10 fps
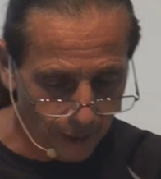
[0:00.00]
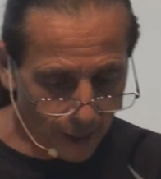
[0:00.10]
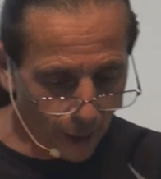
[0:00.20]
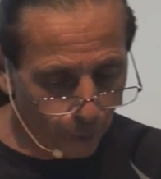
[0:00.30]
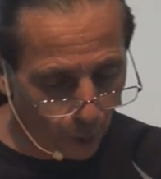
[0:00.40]

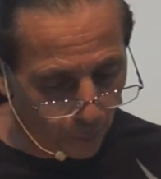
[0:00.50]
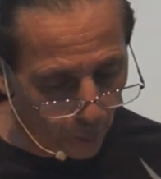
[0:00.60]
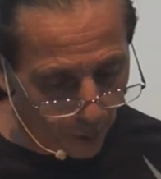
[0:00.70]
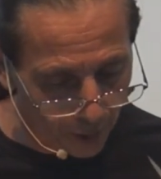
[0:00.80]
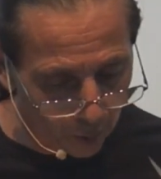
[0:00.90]
Therefore,
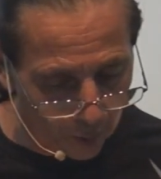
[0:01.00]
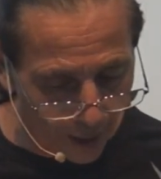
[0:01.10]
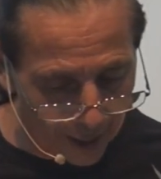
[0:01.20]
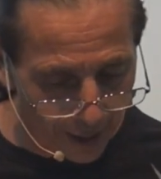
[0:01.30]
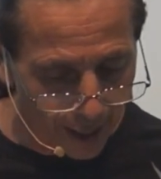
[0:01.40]
putting
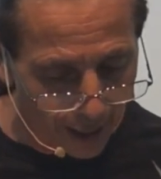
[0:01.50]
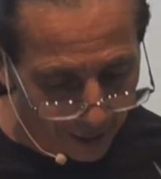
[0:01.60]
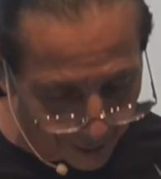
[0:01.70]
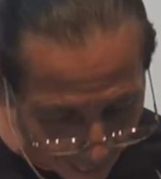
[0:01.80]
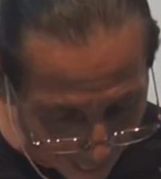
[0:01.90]
away
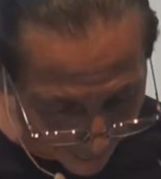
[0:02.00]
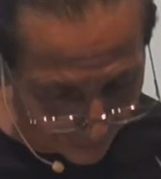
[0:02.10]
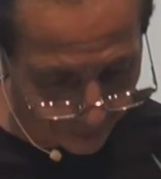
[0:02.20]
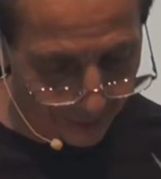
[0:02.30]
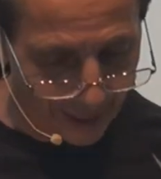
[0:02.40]

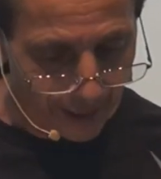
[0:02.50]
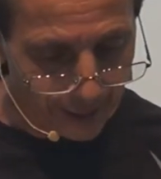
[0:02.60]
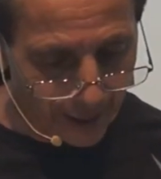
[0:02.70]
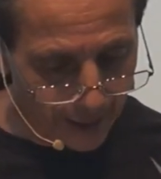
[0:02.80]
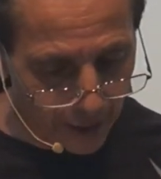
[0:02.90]
lying,
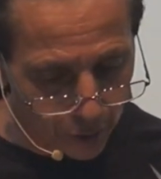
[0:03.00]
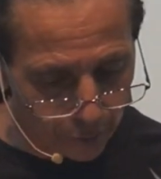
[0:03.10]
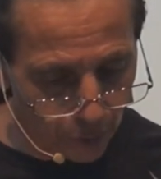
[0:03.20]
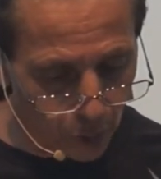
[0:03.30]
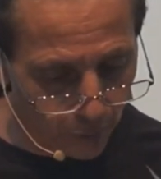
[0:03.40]
let each
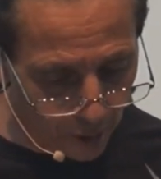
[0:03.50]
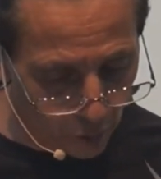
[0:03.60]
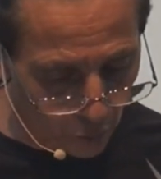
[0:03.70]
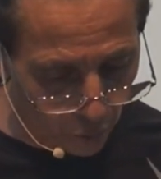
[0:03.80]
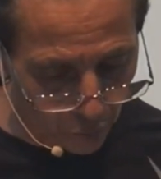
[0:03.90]
of you speak
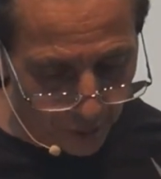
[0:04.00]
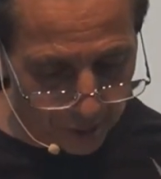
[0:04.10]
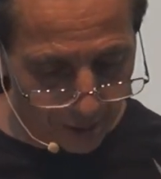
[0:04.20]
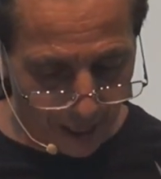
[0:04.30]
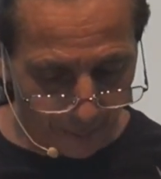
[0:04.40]
truth with
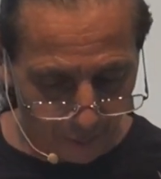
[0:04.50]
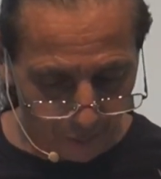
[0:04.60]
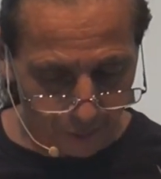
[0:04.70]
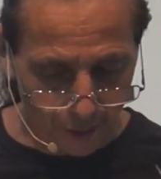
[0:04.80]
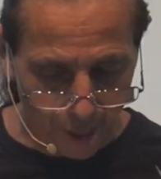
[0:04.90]
his
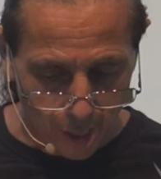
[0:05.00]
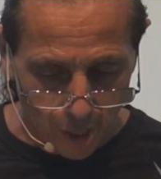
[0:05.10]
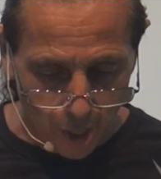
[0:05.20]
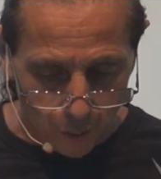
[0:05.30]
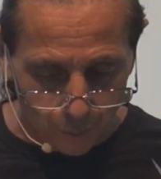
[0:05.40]
neighbor,
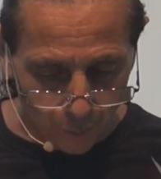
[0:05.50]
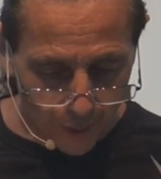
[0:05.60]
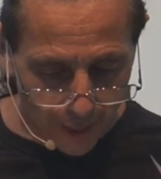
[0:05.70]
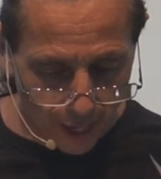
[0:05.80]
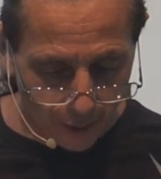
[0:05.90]
for
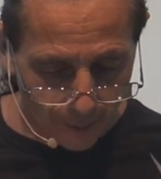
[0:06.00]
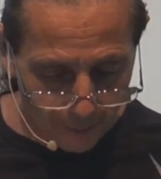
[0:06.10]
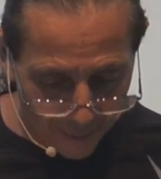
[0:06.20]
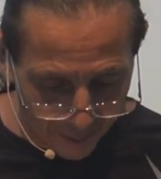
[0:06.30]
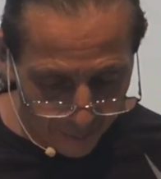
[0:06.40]
we are
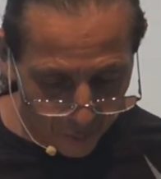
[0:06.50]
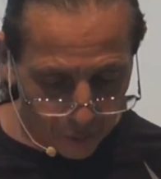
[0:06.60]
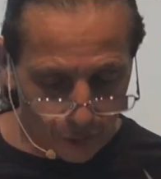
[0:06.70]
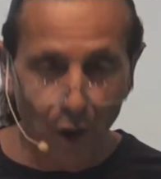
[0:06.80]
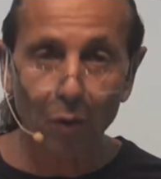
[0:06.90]

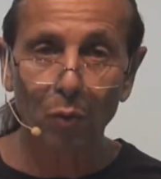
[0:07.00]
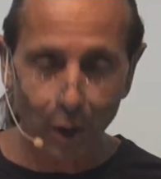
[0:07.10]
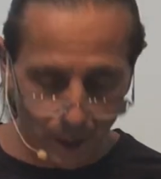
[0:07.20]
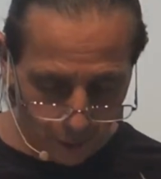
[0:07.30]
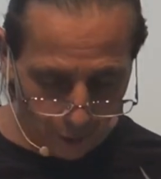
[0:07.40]
members of
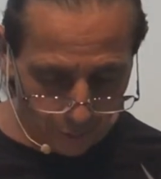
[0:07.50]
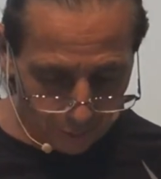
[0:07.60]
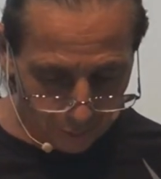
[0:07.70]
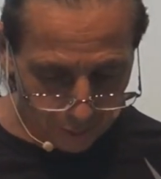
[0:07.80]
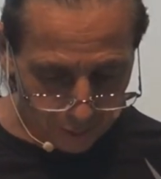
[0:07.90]
one another.